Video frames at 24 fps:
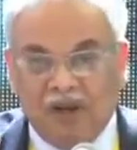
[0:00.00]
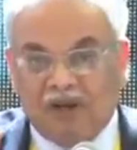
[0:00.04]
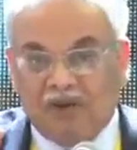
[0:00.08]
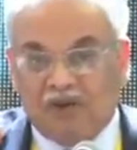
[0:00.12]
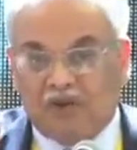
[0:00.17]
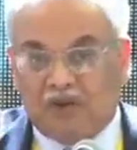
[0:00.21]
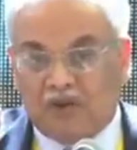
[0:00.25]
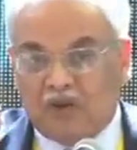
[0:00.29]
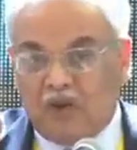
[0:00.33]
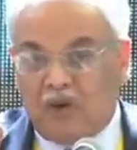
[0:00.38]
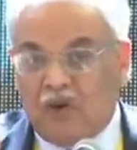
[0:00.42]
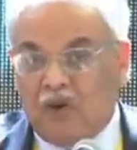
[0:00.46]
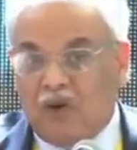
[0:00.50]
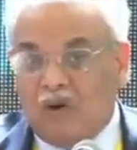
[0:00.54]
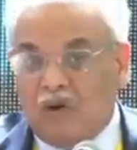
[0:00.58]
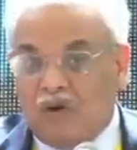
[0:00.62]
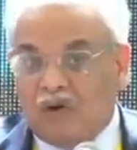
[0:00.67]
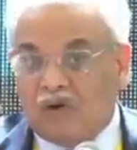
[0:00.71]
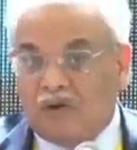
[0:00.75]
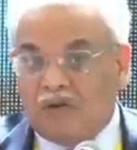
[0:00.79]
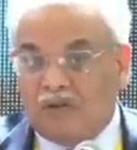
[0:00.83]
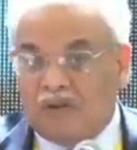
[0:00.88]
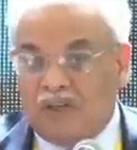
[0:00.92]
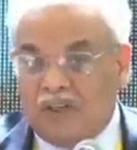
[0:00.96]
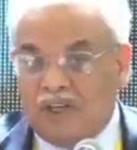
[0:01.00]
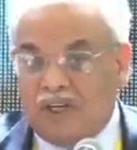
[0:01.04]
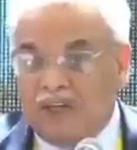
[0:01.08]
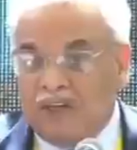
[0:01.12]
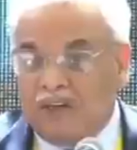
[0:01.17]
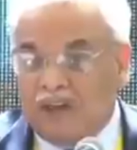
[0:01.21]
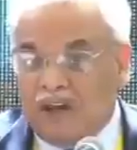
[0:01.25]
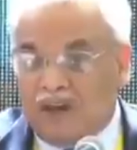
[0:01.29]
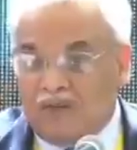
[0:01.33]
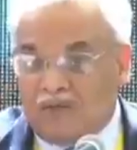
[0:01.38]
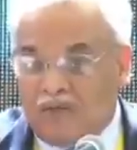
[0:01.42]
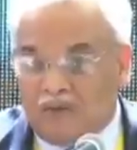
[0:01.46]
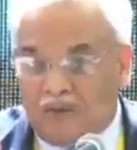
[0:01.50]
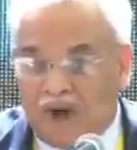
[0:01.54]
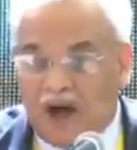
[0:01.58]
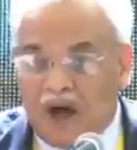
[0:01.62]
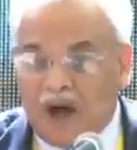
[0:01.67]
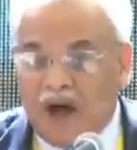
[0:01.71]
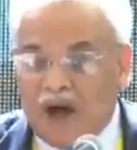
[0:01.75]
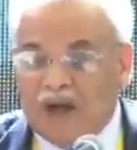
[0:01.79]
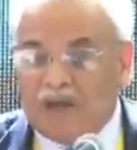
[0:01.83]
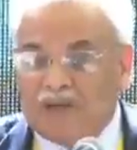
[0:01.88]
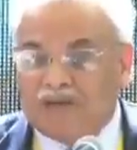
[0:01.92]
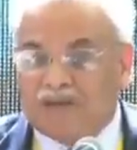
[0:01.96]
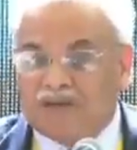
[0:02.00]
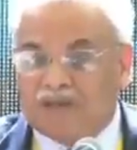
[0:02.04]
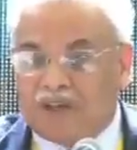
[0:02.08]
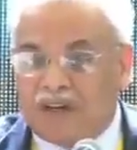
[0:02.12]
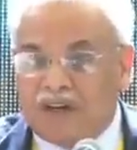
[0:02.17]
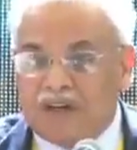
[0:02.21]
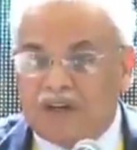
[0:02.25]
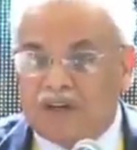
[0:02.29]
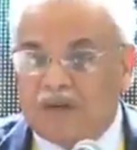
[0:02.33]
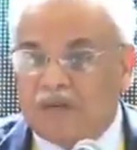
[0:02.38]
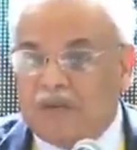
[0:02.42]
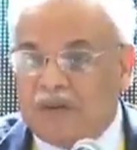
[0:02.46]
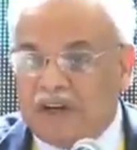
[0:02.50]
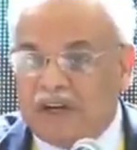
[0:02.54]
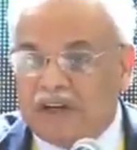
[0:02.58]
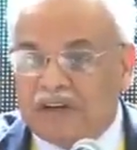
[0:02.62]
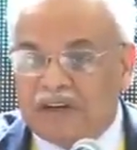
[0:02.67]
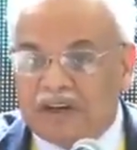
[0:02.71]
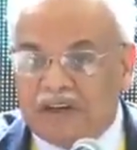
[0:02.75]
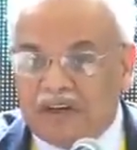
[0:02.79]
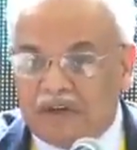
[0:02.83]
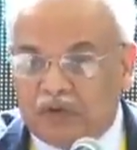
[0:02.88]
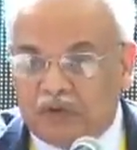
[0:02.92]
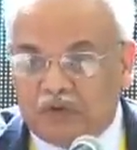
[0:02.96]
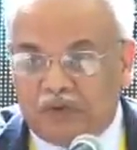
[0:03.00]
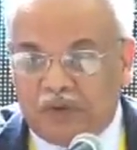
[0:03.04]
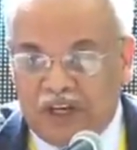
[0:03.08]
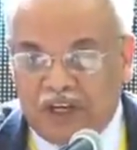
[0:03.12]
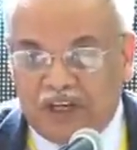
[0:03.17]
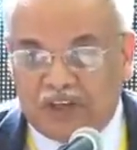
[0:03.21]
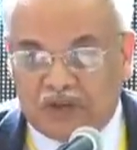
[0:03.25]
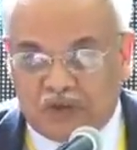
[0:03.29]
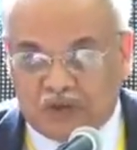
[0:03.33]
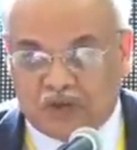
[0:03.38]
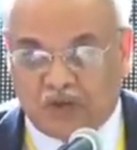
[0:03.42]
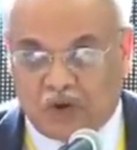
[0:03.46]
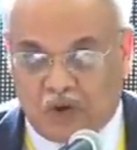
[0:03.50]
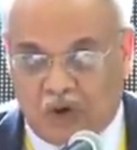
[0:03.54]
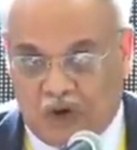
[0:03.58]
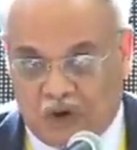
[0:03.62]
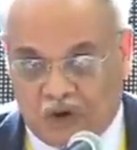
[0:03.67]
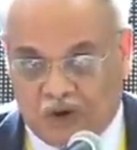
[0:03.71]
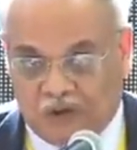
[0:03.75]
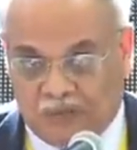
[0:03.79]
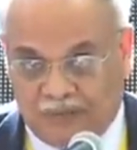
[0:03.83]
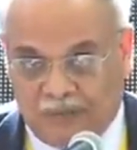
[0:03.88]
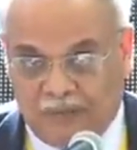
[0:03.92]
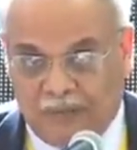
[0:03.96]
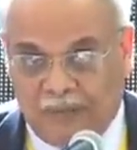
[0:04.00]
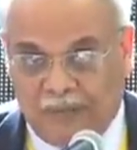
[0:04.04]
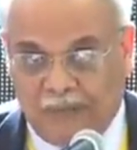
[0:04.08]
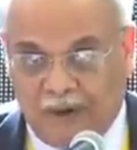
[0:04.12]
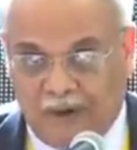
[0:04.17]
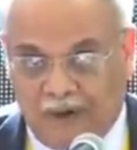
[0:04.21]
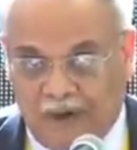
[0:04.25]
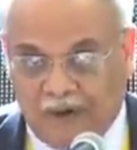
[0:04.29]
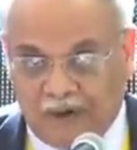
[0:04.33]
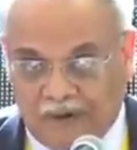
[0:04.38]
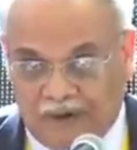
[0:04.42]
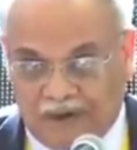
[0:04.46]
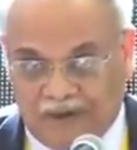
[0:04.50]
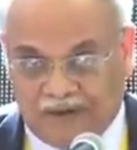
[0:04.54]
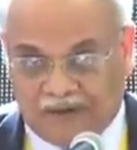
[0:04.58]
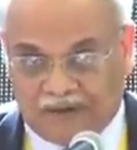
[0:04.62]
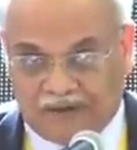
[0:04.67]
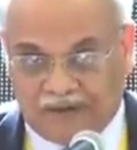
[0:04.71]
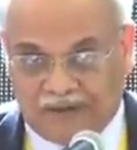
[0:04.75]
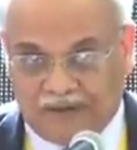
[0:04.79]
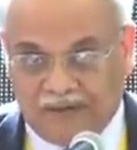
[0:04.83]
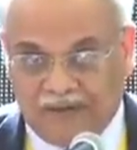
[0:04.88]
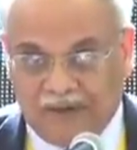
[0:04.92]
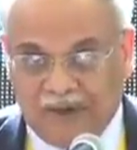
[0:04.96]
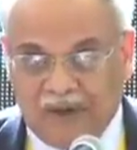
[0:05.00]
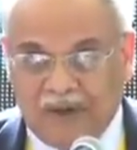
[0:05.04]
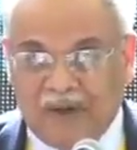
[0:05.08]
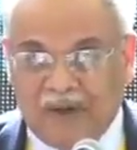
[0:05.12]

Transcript: So the Afghan sentiment is very strong on this.